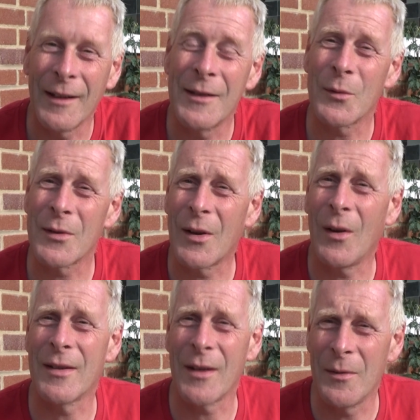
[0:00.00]
he's also
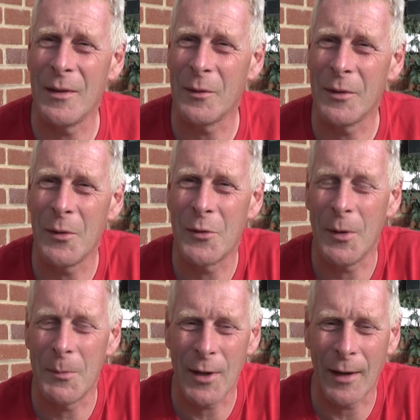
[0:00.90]
got his own little
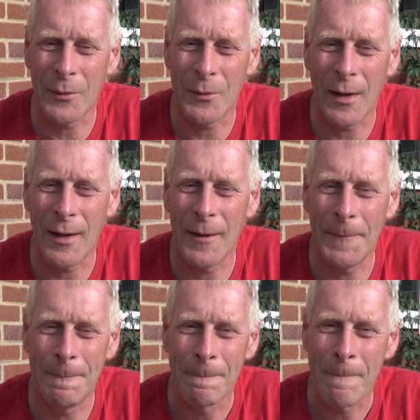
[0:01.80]
YouTube channel,
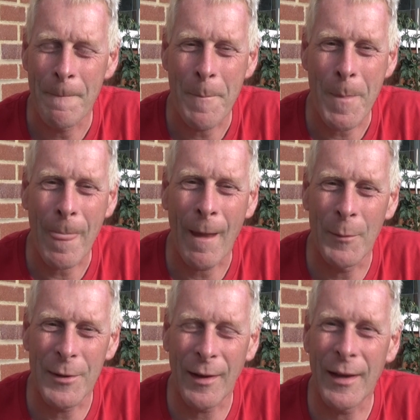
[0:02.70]

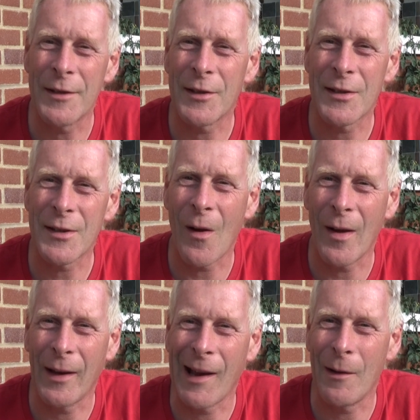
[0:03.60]
which I think he's just
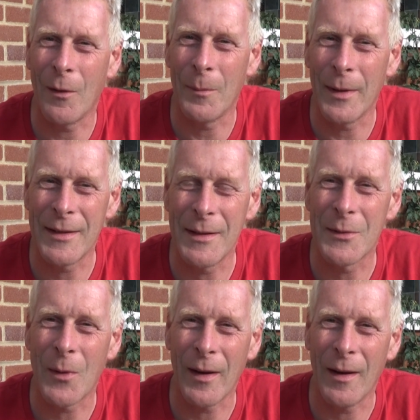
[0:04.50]
starting out on, but he seems
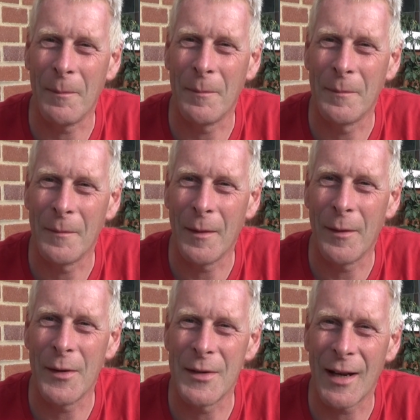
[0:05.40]
quite
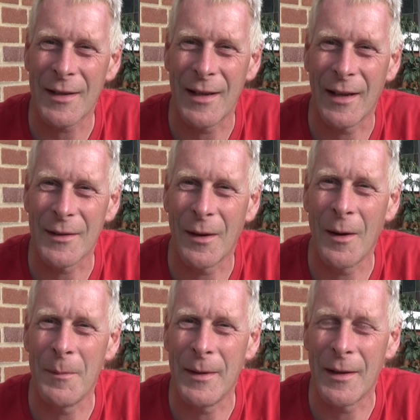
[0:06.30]
enthusiastic, so I
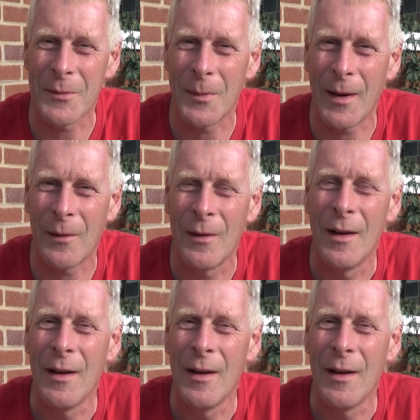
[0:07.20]
hope he does well.